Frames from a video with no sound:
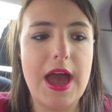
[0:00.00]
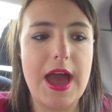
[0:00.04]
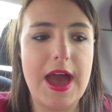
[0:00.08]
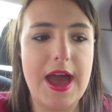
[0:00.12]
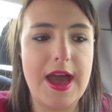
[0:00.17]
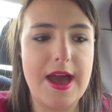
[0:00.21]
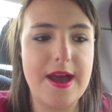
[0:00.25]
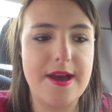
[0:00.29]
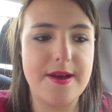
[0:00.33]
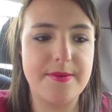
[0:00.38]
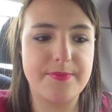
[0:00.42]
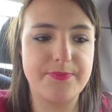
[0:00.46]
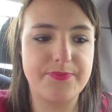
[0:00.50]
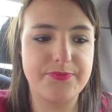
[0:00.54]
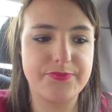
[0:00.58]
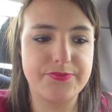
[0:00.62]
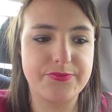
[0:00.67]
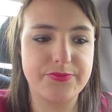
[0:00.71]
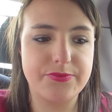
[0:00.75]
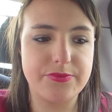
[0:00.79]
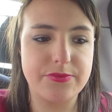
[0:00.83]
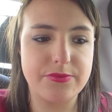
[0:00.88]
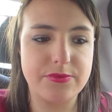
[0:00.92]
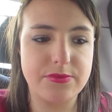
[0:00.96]

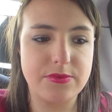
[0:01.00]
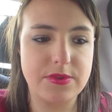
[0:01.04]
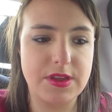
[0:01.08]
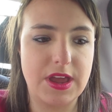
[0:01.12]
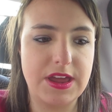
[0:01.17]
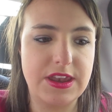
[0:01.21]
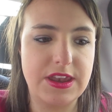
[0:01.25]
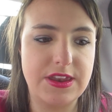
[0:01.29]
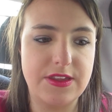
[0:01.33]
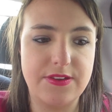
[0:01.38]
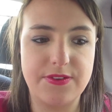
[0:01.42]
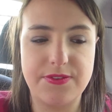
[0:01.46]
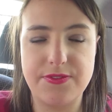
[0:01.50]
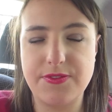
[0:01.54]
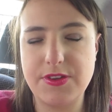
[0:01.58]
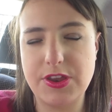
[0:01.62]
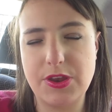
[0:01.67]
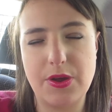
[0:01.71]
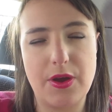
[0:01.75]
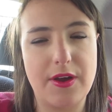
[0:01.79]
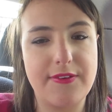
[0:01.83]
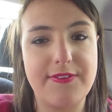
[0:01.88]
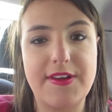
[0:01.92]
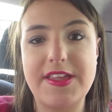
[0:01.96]
Um, and if, you
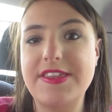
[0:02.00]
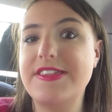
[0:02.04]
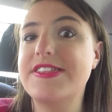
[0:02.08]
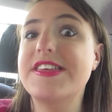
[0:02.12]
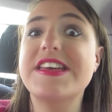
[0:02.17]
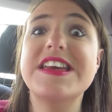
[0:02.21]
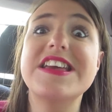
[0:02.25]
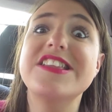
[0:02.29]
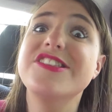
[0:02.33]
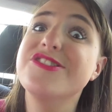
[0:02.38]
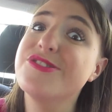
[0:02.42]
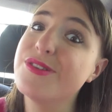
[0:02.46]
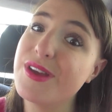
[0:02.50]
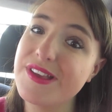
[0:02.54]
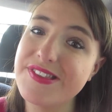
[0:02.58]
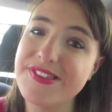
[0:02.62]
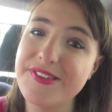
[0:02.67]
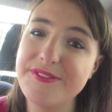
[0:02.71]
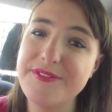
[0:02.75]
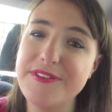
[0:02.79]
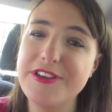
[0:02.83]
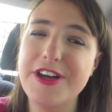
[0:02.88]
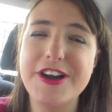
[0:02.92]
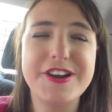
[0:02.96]
know, have anything
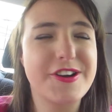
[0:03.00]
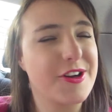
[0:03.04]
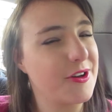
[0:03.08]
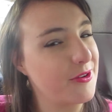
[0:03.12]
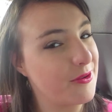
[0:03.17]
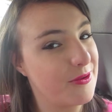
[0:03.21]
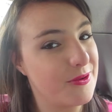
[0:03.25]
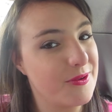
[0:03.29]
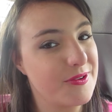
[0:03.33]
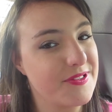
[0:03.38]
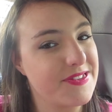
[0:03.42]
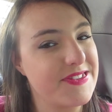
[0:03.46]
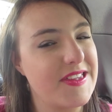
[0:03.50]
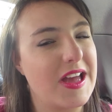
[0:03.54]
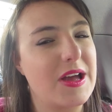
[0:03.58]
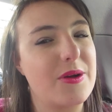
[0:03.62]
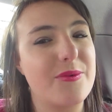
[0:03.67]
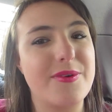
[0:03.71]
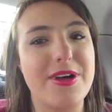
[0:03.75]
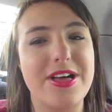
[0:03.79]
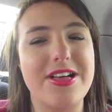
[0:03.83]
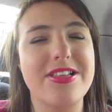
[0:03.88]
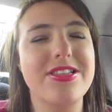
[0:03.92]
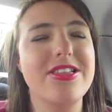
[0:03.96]
interesting to vlog, of course I
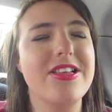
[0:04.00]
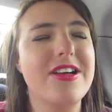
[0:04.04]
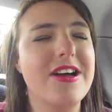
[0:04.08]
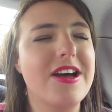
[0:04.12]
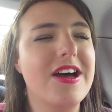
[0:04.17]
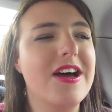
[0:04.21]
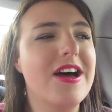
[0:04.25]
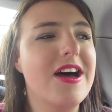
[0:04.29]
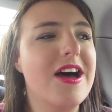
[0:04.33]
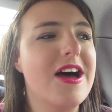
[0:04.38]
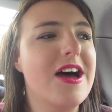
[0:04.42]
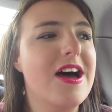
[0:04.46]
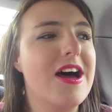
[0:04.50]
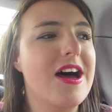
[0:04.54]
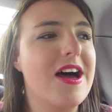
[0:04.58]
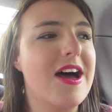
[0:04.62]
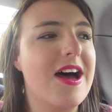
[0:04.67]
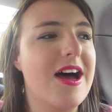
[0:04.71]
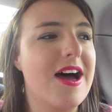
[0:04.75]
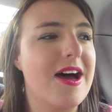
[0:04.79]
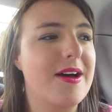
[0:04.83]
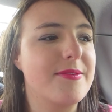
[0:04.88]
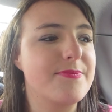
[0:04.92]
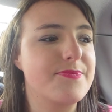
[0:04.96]
will.
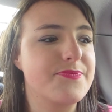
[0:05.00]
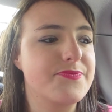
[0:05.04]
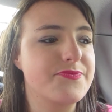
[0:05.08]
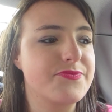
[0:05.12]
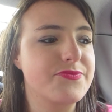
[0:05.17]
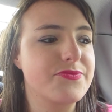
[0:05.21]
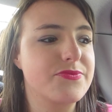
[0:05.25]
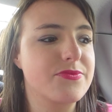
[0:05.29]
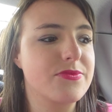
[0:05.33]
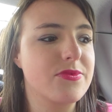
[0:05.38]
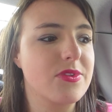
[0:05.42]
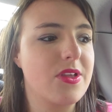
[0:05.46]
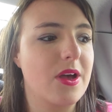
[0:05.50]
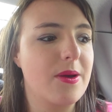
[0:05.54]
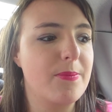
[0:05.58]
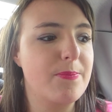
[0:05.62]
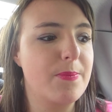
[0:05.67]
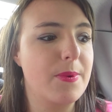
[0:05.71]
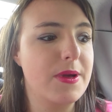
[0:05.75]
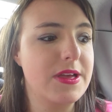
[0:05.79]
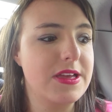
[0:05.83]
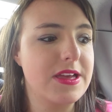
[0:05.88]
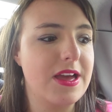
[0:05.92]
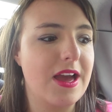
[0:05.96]
Um,
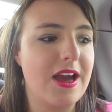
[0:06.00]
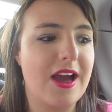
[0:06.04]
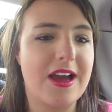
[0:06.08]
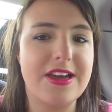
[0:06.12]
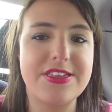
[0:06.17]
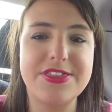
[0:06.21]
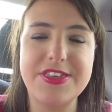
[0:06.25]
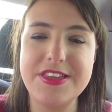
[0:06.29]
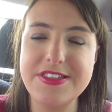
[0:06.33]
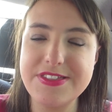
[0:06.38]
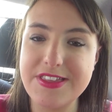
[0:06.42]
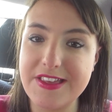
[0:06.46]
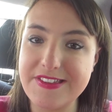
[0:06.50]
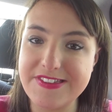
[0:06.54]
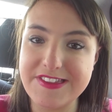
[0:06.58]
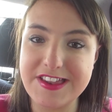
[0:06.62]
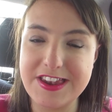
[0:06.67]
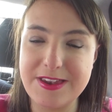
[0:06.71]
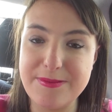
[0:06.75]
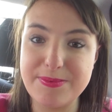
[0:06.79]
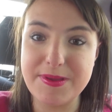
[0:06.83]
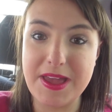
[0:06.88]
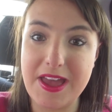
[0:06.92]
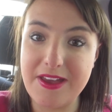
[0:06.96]
but yeah, I think that's
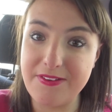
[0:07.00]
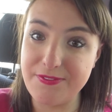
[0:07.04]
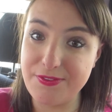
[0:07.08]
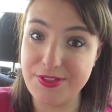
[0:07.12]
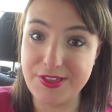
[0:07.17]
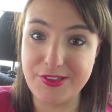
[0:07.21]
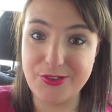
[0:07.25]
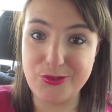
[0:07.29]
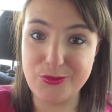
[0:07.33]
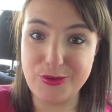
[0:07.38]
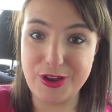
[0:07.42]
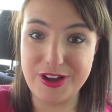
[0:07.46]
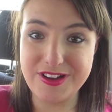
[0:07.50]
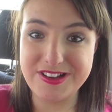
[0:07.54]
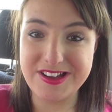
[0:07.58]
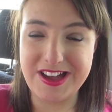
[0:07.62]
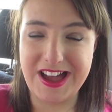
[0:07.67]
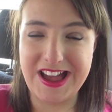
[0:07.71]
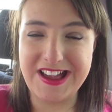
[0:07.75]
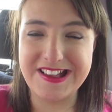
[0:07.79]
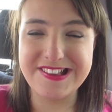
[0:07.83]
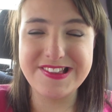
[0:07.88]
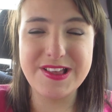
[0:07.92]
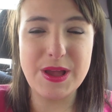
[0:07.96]
going to be it for this vlog,
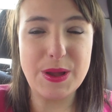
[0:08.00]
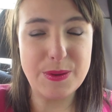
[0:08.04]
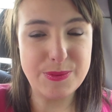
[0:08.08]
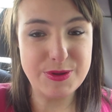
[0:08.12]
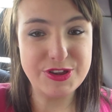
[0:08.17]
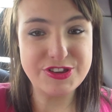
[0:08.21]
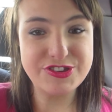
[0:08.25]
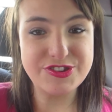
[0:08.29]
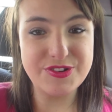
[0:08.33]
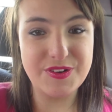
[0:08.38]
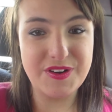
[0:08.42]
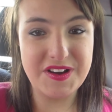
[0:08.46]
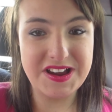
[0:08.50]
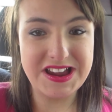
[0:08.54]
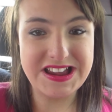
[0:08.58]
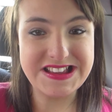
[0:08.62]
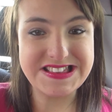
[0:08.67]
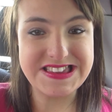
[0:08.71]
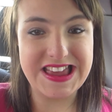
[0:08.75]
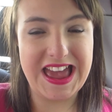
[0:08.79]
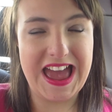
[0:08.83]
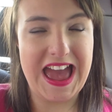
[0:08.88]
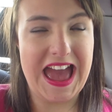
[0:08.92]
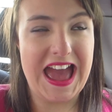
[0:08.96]
guys. Hope you
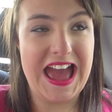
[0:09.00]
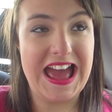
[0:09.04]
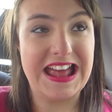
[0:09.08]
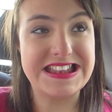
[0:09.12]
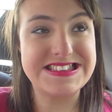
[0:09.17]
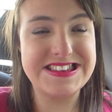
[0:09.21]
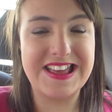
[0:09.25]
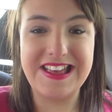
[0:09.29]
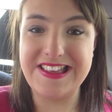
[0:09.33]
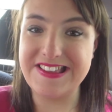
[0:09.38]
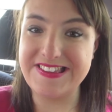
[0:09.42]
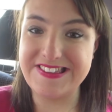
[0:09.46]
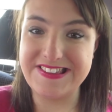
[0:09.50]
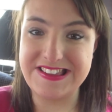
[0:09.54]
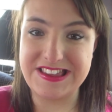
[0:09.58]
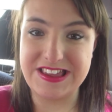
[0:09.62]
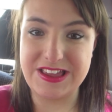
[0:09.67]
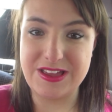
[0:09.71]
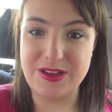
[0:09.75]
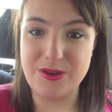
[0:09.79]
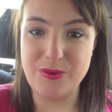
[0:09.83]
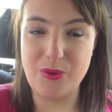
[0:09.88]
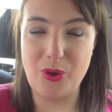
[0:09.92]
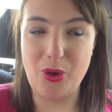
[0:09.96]
enjoyed and I'll see
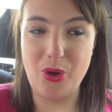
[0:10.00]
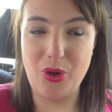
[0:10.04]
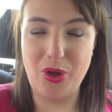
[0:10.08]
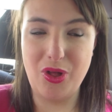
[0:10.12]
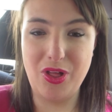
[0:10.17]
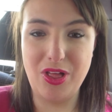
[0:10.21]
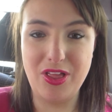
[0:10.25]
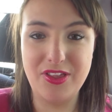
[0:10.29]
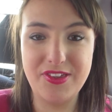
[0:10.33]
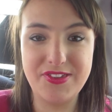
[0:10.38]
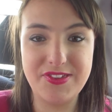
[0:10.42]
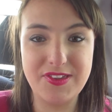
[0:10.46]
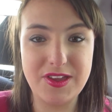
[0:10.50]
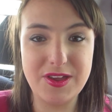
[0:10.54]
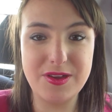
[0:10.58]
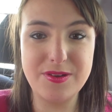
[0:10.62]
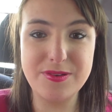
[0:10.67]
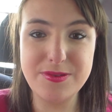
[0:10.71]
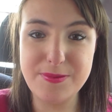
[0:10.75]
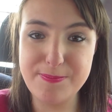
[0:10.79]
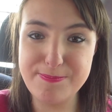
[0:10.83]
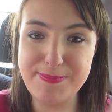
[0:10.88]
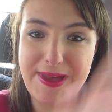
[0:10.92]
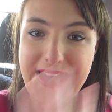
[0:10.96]
you all
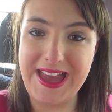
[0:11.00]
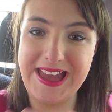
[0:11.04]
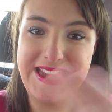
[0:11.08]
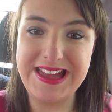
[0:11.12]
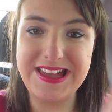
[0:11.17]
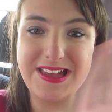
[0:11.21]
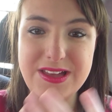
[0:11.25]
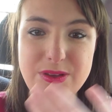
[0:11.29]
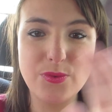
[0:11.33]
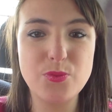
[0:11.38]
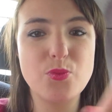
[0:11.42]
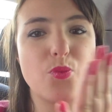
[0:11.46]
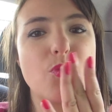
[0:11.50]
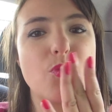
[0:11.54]
soon. Bye!